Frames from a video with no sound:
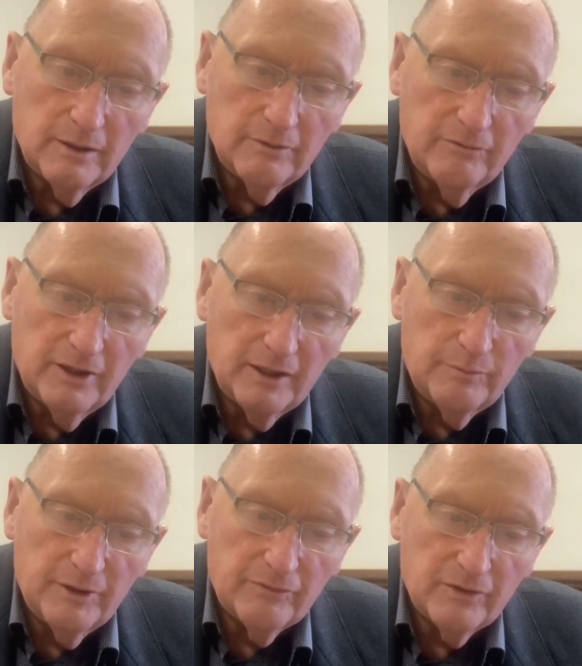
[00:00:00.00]
very
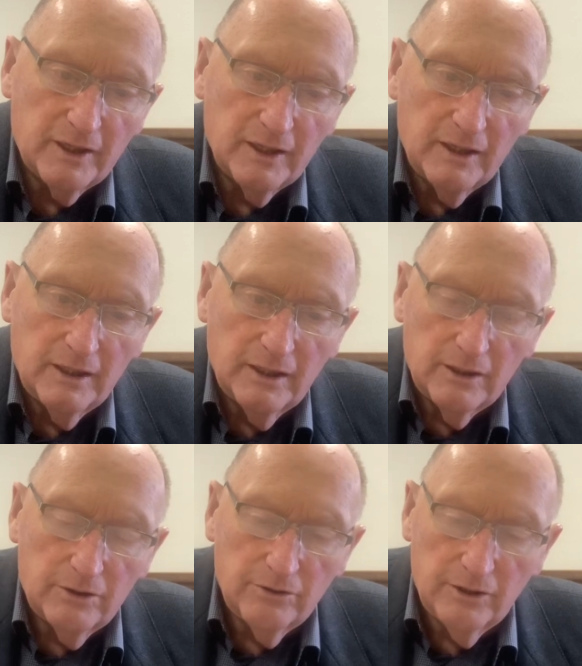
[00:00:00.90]
briefly
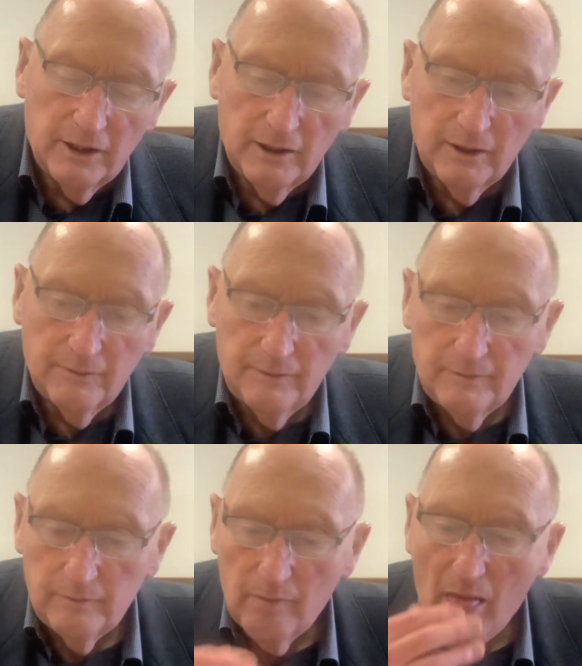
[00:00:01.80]
to
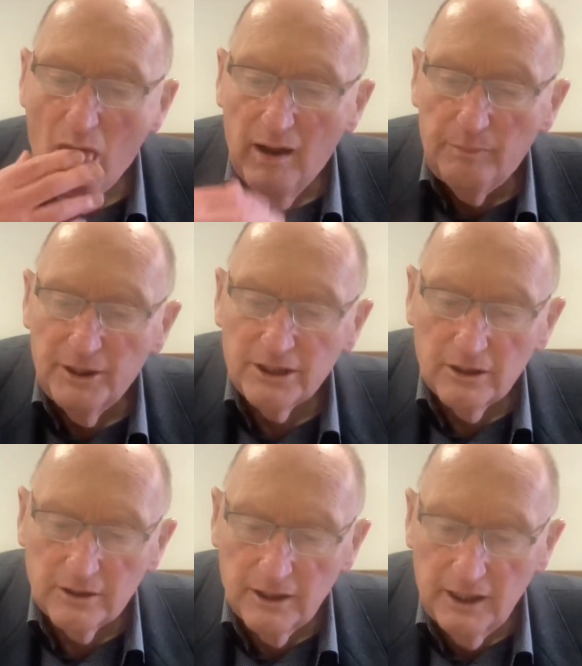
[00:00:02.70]
the epistle
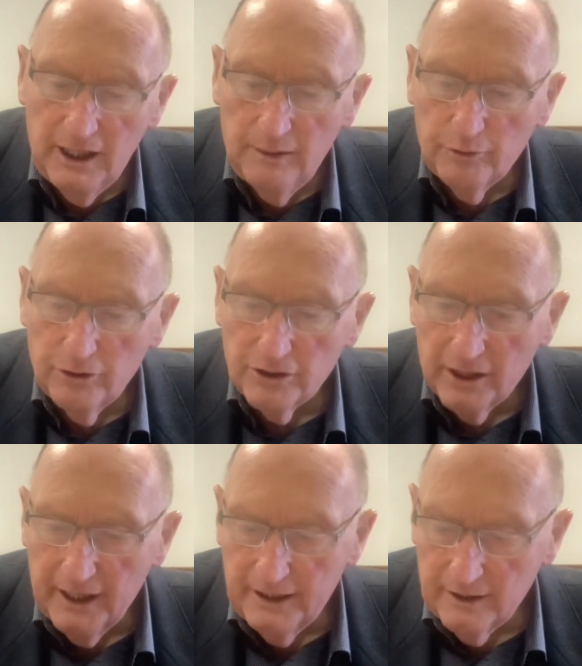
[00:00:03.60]
to the Hebrews, the
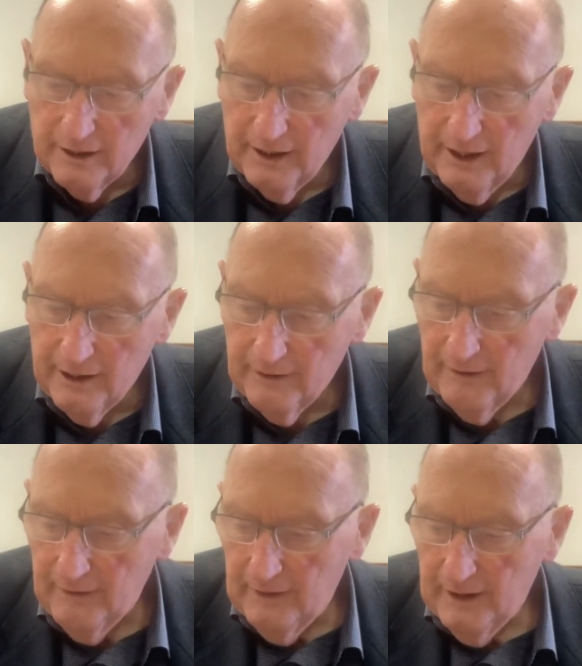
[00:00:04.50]
writer there
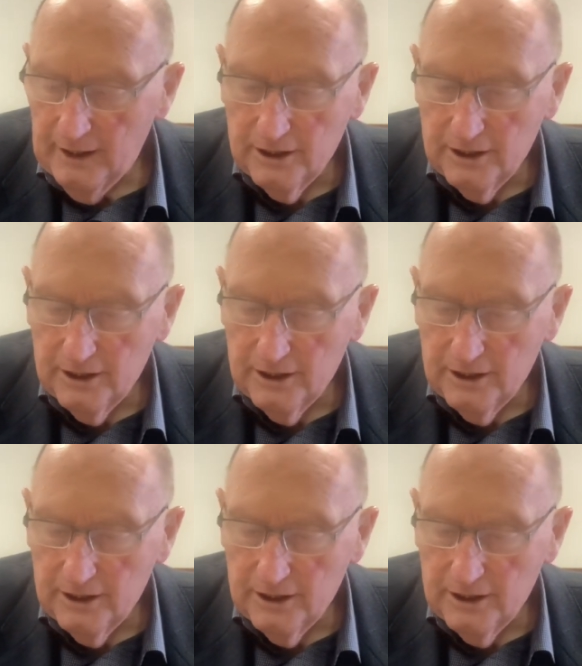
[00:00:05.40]
in